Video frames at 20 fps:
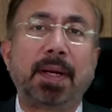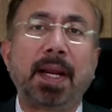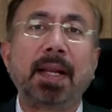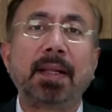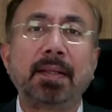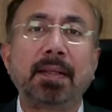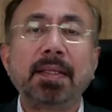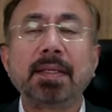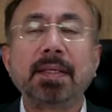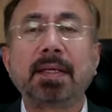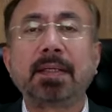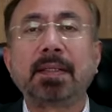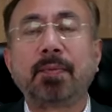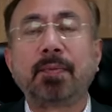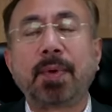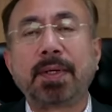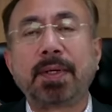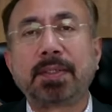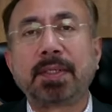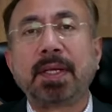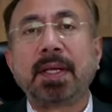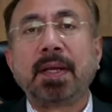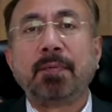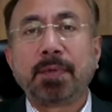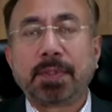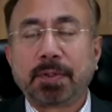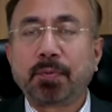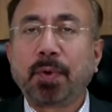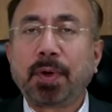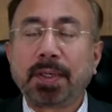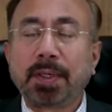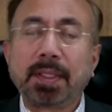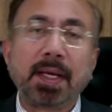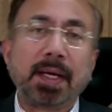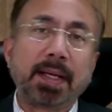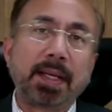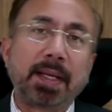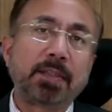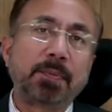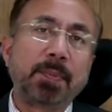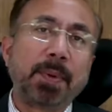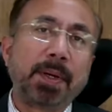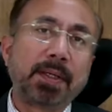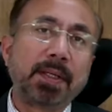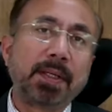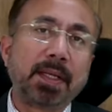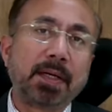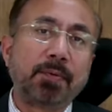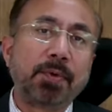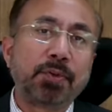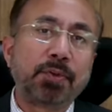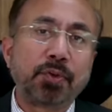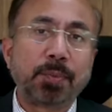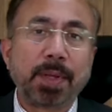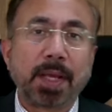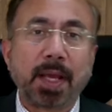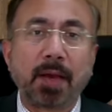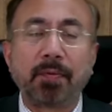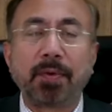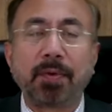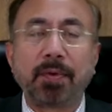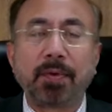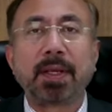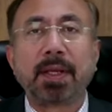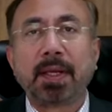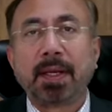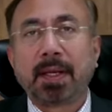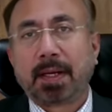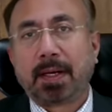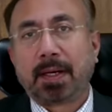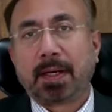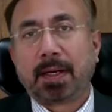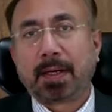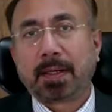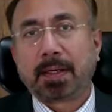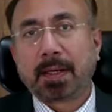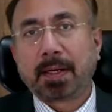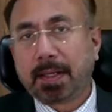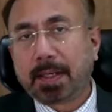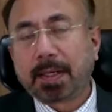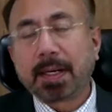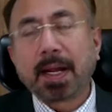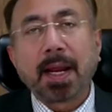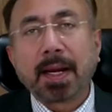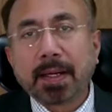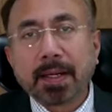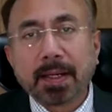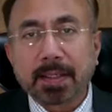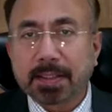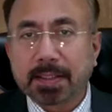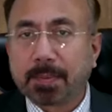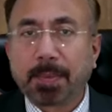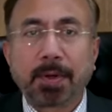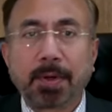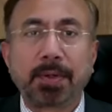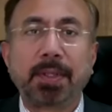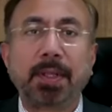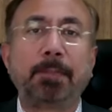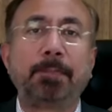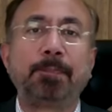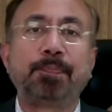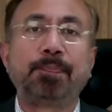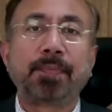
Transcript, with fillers: and these are the ones which is what they are expecting that we should be having uh, clear ideas about them.